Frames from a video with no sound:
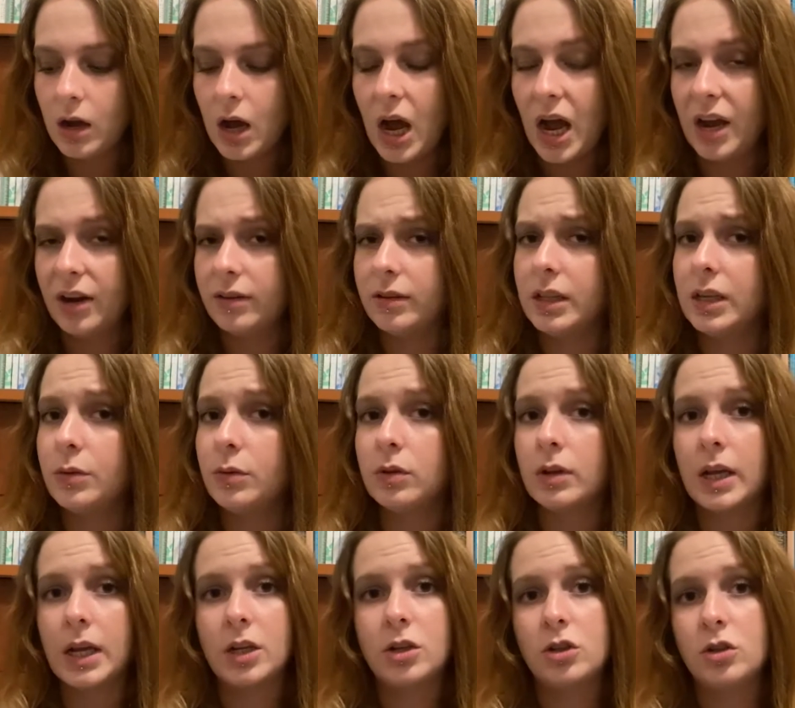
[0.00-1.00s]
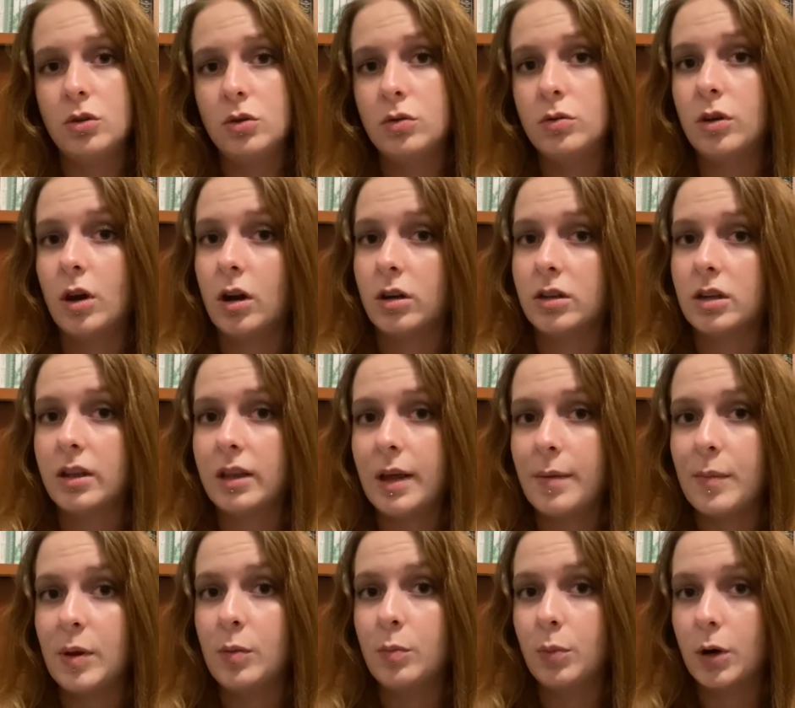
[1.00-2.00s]
I really would like to talk to
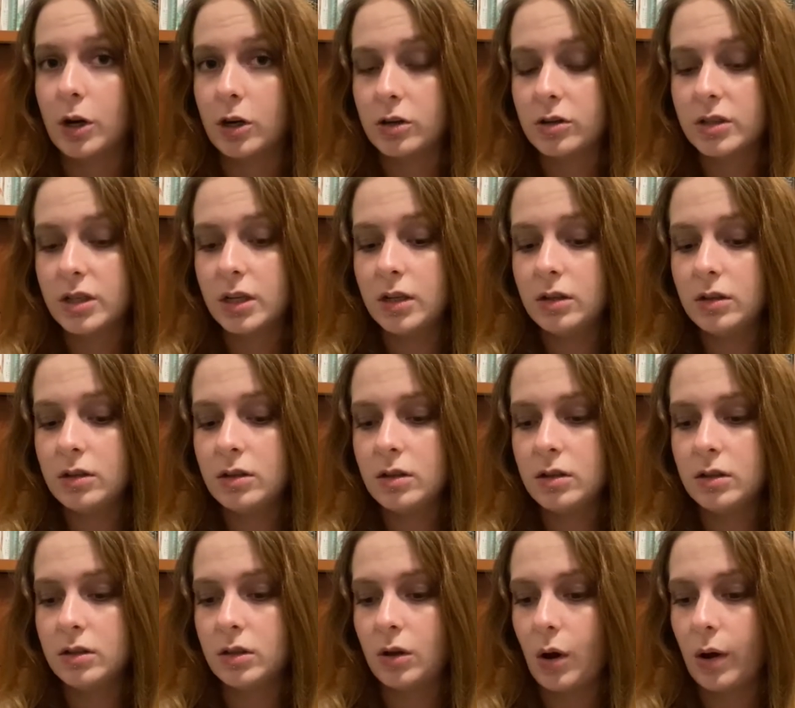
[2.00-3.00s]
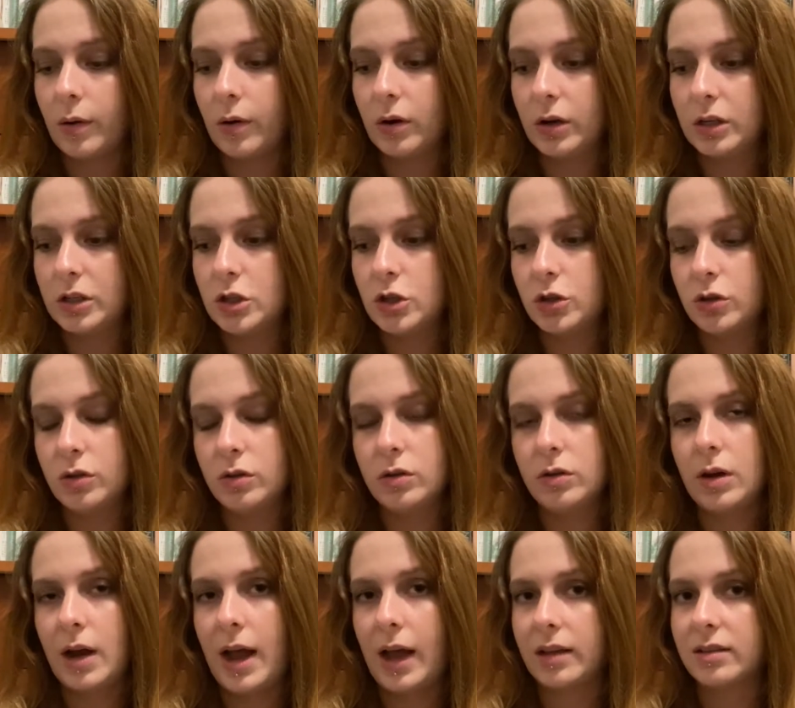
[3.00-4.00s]
them in person, so I'm going to
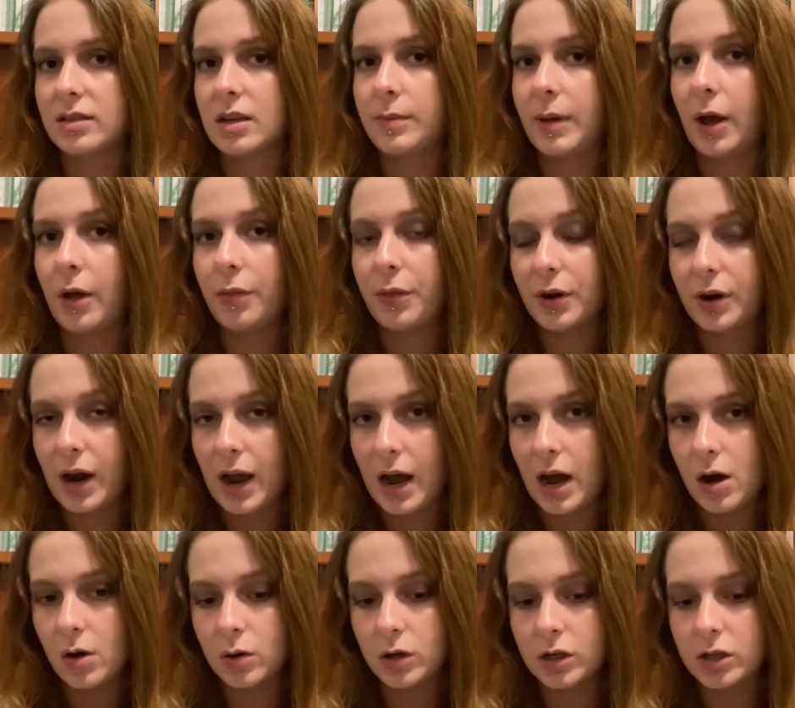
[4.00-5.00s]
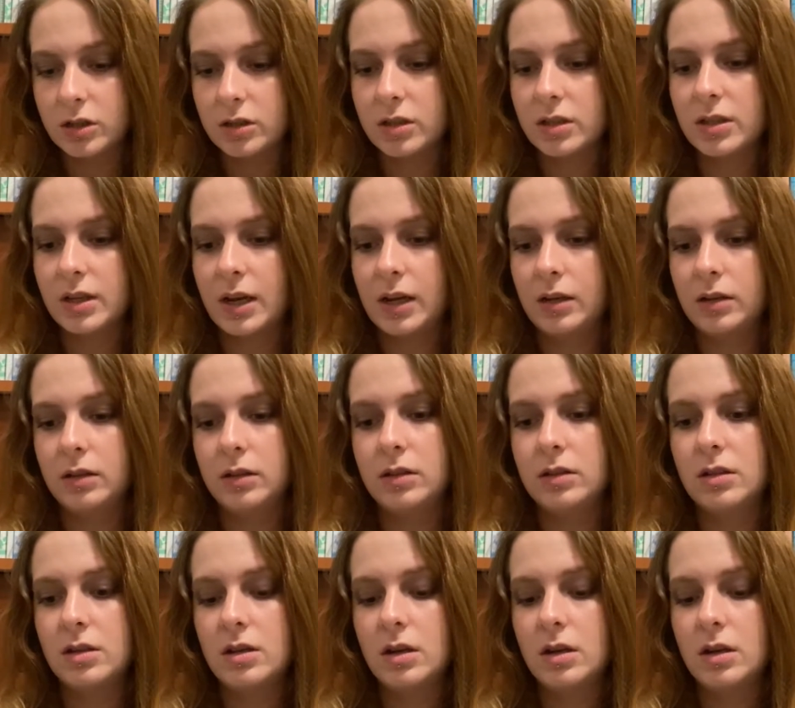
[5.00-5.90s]
ask about their hours and